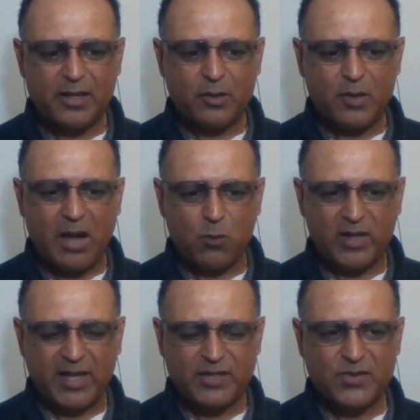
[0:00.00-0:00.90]

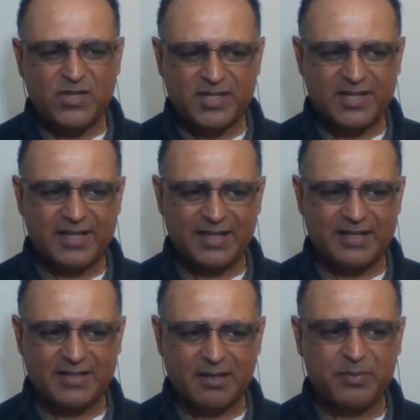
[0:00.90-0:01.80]
what I do see
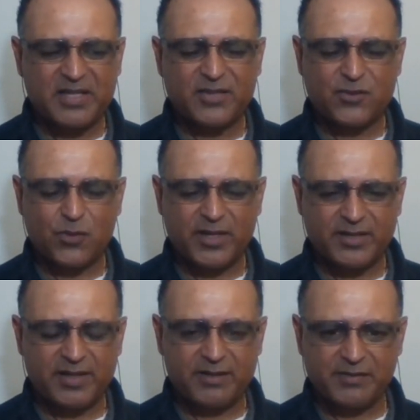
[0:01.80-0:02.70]
is up in the
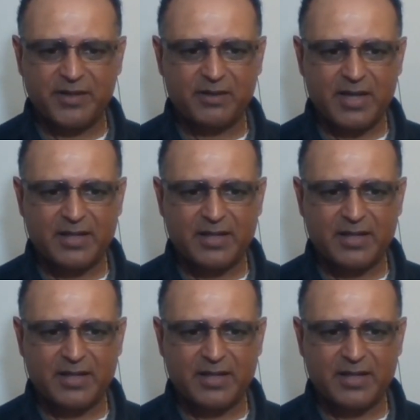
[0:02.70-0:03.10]
joint area,